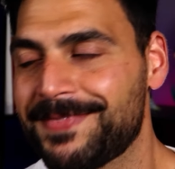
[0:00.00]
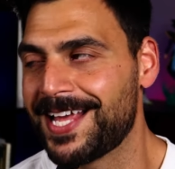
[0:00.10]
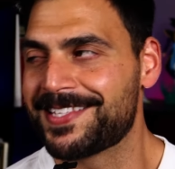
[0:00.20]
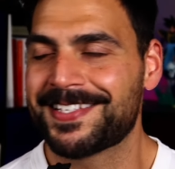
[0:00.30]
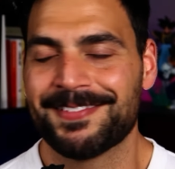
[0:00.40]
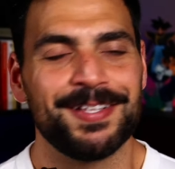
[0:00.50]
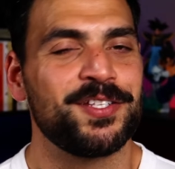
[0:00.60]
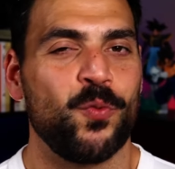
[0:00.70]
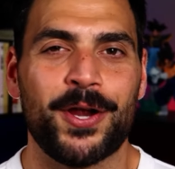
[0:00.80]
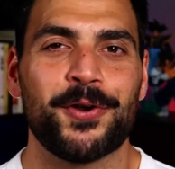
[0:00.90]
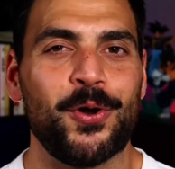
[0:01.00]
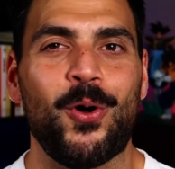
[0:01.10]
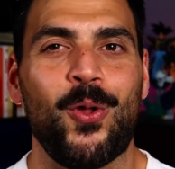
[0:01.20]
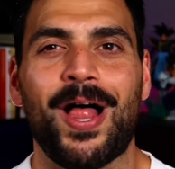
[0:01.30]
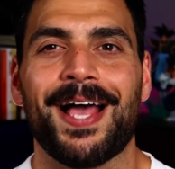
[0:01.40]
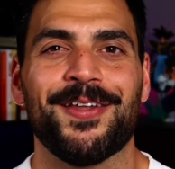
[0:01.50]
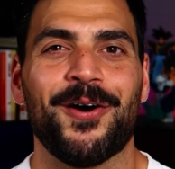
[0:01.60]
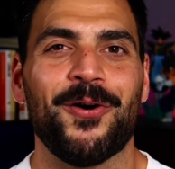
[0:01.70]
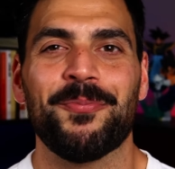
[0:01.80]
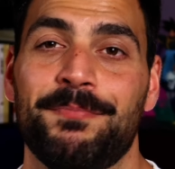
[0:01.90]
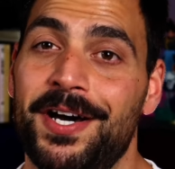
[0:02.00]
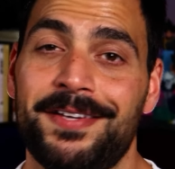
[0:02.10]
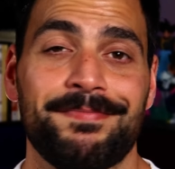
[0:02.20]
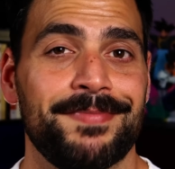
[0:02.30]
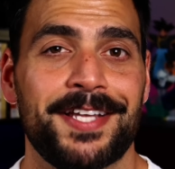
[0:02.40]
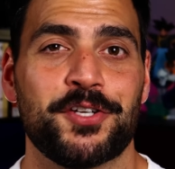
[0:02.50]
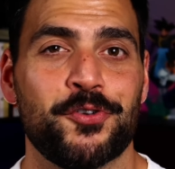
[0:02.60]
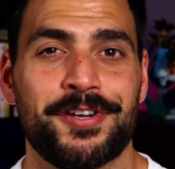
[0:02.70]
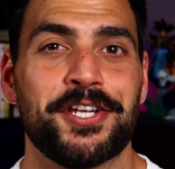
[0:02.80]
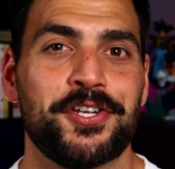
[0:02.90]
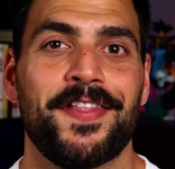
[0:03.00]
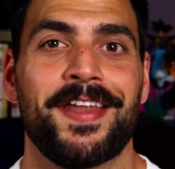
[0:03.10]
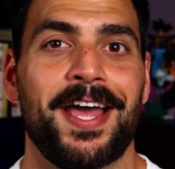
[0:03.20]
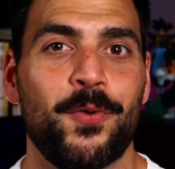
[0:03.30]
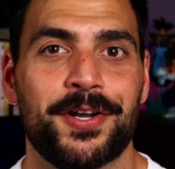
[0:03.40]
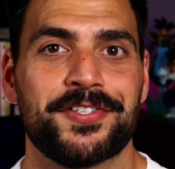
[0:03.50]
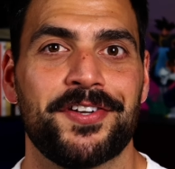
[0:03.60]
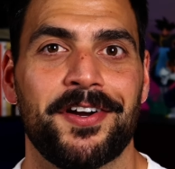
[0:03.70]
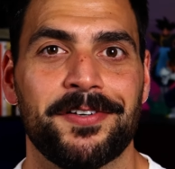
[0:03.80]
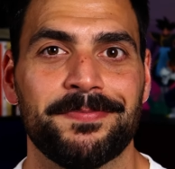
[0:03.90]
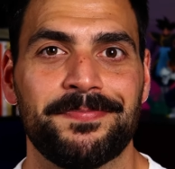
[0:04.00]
It's a weird goal, I know, but it's a tradition that I want to start.